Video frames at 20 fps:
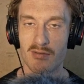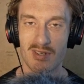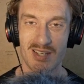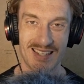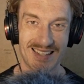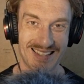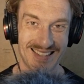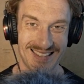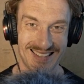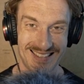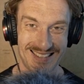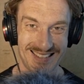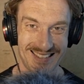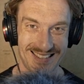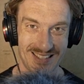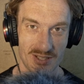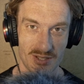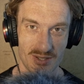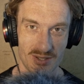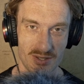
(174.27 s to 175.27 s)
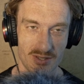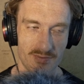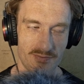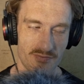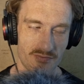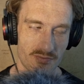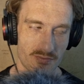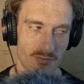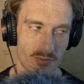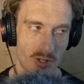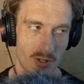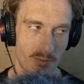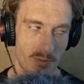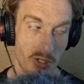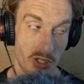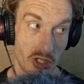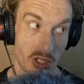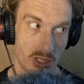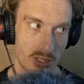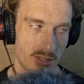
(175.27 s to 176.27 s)
I guess so, probably
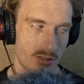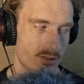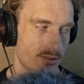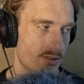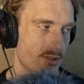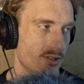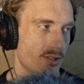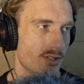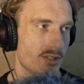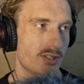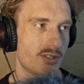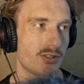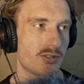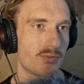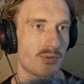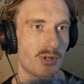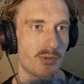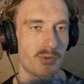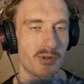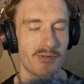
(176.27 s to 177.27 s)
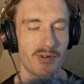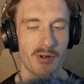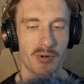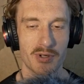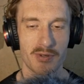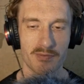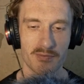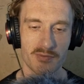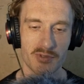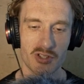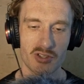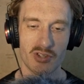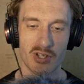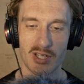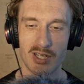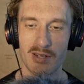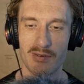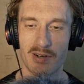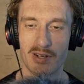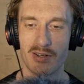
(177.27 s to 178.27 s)
not, probably very
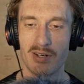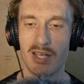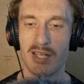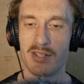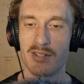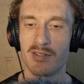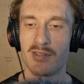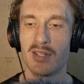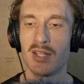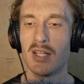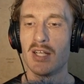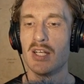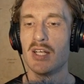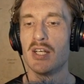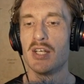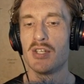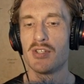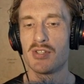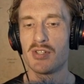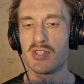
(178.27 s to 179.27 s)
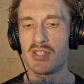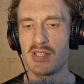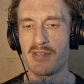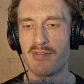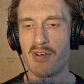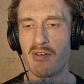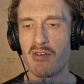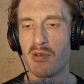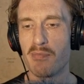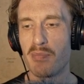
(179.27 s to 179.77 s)
strictly regulated. So it's a very